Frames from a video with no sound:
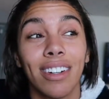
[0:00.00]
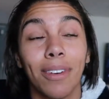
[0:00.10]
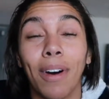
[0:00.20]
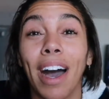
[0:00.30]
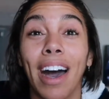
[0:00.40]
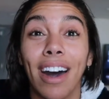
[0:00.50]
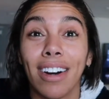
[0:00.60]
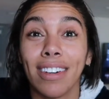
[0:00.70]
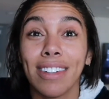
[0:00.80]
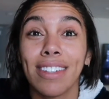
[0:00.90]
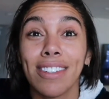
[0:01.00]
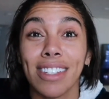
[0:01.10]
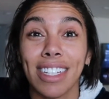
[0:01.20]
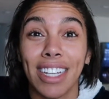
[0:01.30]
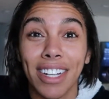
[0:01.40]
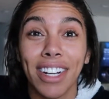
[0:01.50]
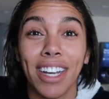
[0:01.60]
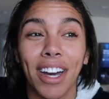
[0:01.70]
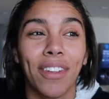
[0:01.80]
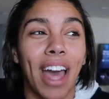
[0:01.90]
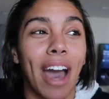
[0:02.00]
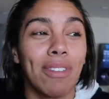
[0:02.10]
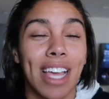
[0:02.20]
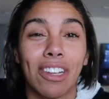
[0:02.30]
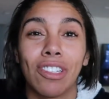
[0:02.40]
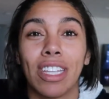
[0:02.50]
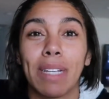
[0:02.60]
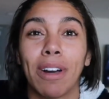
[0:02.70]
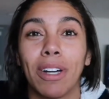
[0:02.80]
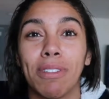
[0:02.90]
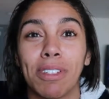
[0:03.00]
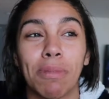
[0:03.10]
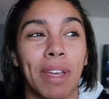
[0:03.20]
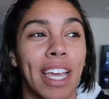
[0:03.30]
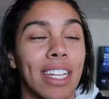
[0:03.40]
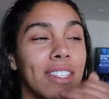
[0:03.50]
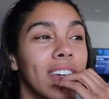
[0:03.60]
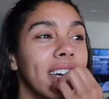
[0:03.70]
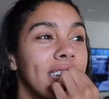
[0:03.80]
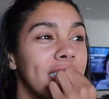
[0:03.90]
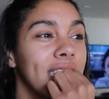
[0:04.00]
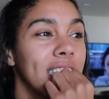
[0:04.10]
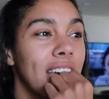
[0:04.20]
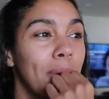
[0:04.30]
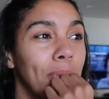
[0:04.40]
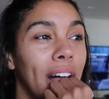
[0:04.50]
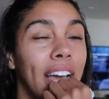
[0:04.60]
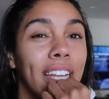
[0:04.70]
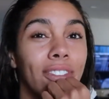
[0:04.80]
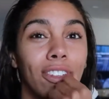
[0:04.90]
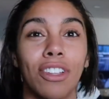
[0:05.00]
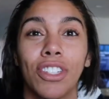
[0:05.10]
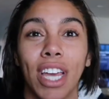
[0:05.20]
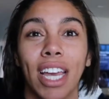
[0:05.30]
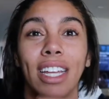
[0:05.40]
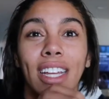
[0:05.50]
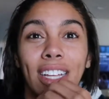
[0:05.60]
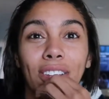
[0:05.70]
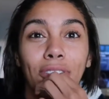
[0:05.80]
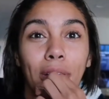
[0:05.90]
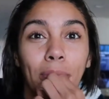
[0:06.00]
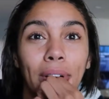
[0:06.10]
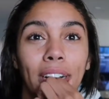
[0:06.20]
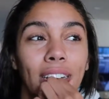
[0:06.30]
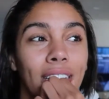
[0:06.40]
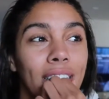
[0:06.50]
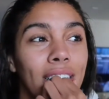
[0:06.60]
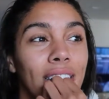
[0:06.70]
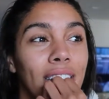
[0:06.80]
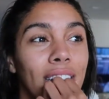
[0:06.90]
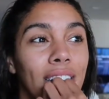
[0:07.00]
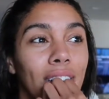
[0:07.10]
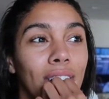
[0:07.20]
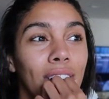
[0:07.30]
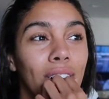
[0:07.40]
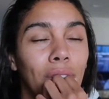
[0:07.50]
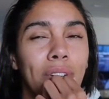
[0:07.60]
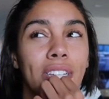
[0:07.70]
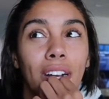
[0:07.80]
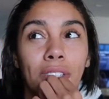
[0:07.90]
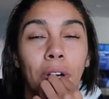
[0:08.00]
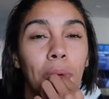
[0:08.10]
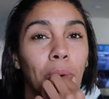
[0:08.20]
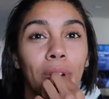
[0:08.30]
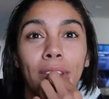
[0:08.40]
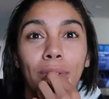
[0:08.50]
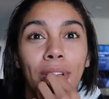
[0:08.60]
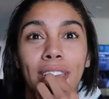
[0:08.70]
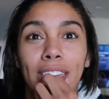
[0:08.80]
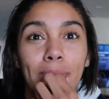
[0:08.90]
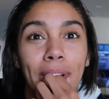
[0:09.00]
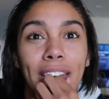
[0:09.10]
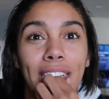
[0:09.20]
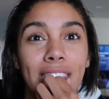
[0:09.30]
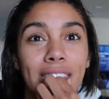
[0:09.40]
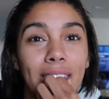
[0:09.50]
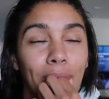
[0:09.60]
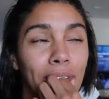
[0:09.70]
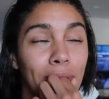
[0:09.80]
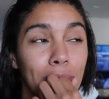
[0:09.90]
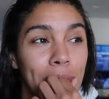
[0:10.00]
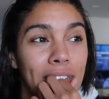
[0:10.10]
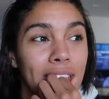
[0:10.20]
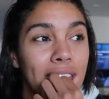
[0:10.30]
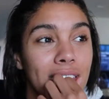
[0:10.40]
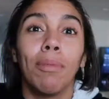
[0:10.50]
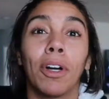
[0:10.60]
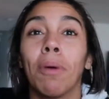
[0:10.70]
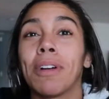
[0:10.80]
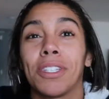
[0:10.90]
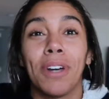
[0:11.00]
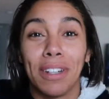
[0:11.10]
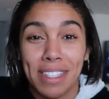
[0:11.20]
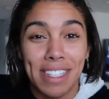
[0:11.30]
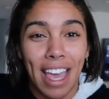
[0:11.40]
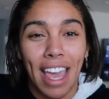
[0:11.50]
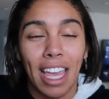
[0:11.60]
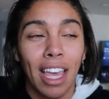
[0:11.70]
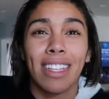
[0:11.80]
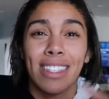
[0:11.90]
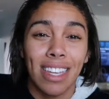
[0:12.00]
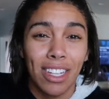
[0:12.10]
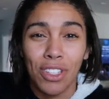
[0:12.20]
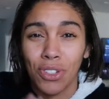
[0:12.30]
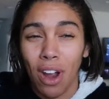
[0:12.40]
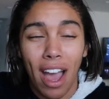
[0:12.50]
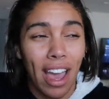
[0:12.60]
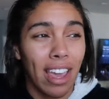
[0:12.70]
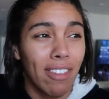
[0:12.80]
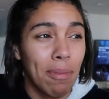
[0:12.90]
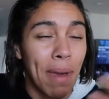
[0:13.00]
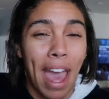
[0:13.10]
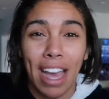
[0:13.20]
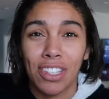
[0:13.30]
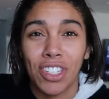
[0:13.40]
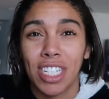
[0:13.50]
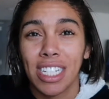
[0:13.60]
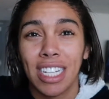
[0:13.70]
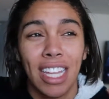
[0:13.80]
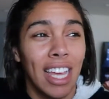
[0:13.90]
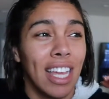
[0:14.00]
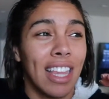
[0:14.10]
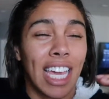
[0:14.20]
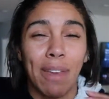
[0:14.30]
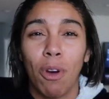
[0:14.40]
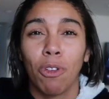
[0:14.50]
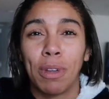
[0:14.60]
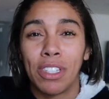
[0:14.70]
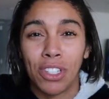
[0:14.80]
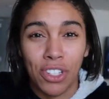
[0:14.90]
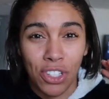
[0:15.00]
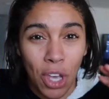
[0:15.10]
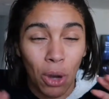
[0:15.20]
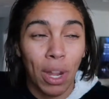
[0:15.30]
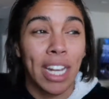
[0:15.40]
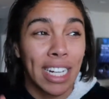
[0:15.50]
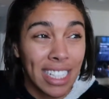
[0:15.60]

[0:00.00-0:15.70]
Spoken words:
Wow, it was a year ago that I was actually thinking about going to Japan. It's crazy because I applied for the JET in November. Or was it October? One of those months. But going back to what I was saying, the sudden drive and passion that came over me to just go, and